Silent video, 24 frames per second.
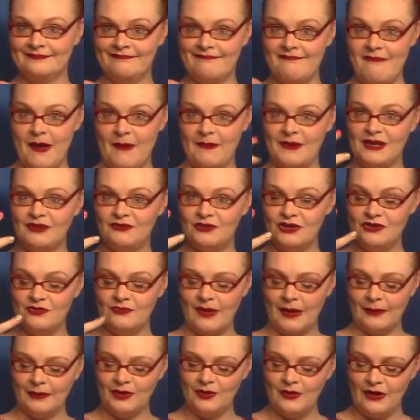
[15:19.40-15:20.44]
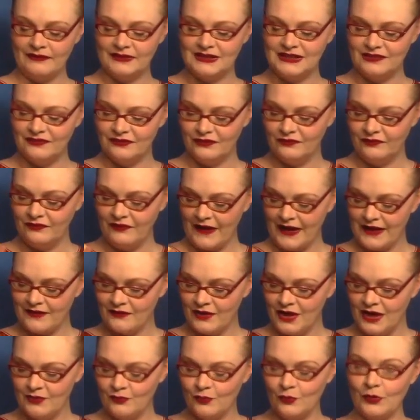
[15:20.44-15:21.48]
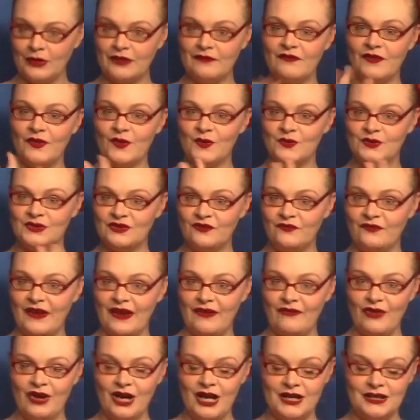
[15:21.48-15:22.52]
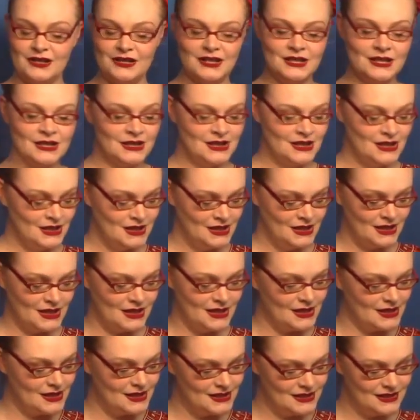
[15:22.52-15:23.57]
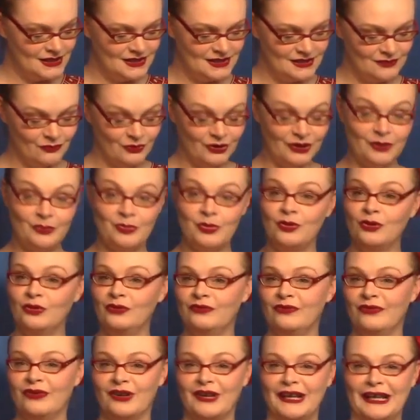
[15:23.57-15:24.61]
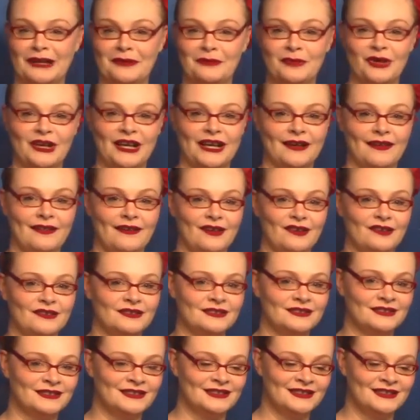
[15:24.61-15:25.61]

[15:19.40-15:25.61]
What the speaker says: Maybe you do. Maybe you have a different favorite. One of those your favorite? Really pulling for Nina Bonina, though.